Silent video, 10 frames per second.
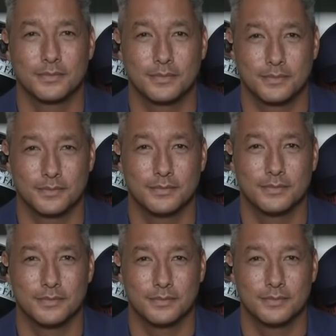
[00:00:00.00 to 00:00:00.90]

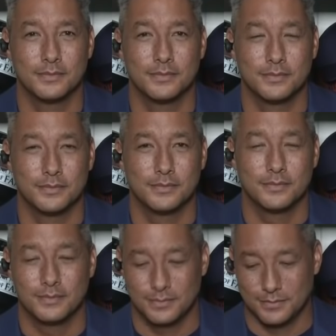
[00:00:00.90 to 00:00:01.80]

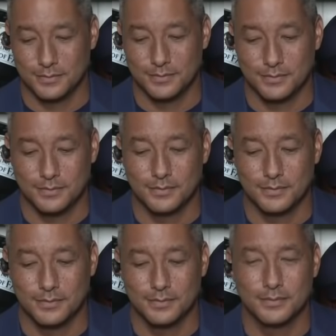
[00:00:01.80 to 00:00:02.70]

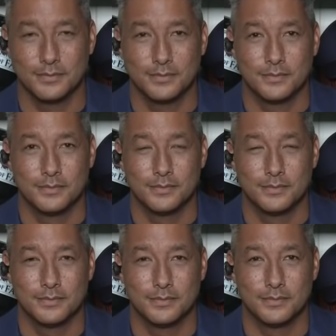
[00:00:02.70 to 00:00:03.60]

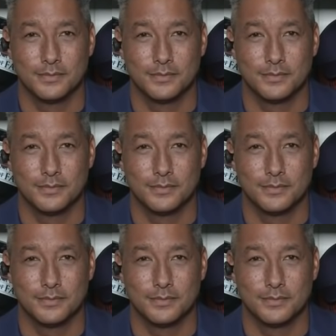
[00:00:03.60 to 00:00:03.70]
This person isn't speaking.